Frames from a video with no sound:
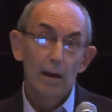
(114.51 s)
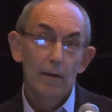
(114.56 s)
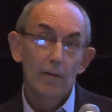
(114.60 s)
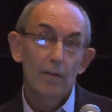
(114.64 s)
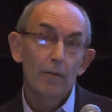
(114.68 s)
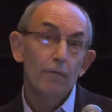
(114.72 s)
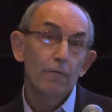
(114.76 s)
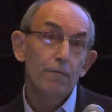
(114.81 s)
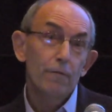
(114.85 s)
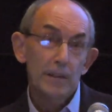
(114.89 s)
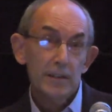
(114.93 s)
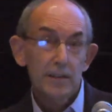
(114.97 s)

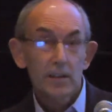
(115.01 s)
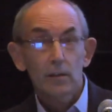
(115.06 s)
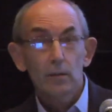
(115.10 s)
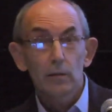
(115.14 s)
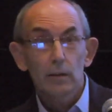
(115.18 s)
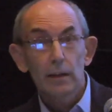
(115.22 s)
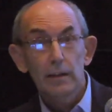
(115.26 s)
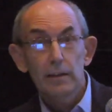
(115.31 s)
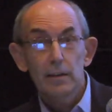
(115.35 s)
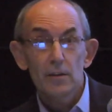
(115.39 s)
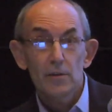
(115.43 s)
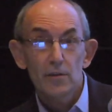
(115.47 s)
the physical
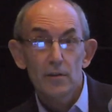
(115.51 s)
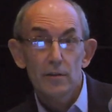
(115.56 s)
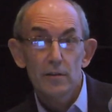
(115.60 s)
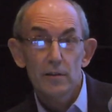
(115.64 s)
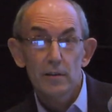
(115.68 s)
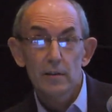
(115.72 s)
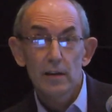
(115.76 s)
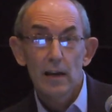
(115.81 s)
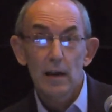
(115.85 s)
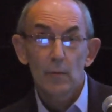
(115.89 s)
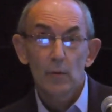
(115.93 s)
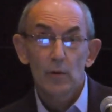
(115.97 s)
conditions
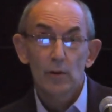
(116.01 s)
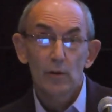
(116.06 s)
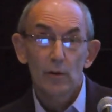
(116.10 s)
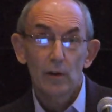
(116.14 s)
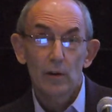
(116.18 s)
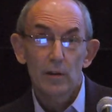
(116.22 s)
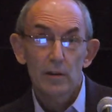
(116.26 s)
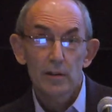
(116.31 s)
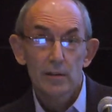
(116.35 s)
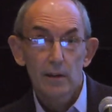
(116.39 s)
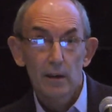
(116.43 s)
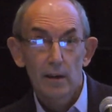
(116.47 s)
in
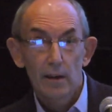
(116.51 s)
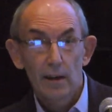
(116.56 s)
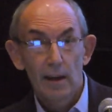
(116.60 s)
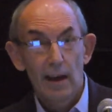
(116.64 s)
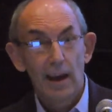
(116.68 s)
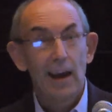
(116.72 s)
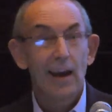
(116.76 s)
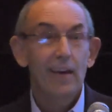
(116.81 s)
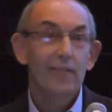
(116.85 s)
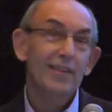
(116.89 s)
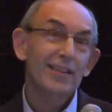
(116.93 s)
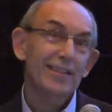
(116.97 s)
neighborhoods,
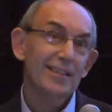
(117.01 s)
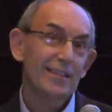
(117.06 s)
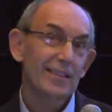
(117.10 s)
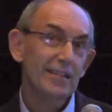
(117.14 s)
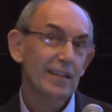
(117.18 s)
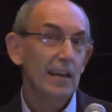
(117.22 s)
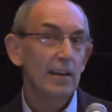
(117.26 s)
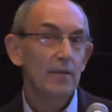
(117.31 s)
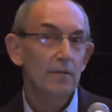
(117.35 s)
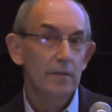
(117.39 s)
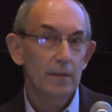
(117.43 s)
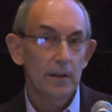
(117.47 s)
and the
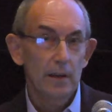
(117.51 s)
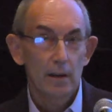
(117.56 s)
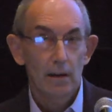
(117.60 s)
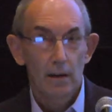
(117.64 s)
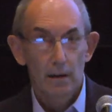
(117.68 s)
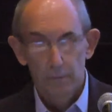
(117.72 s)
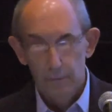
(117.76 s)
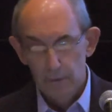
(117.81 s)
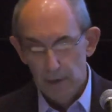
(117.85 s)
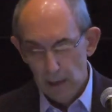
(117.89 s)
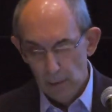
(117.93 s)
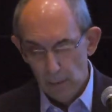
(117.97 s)
safety
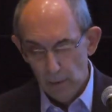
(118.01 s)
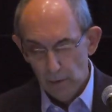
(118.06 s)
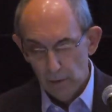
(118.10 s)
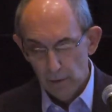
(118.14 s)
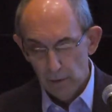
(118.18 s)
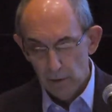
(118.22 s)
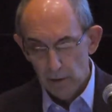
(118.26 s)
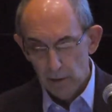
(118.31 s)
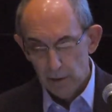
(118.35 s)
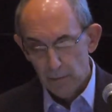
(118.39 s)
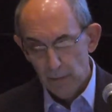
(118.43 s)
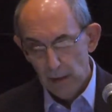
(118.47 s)
of
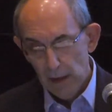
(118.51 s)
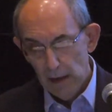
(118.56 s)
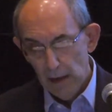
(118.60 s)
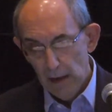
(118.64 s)
neighborhoods.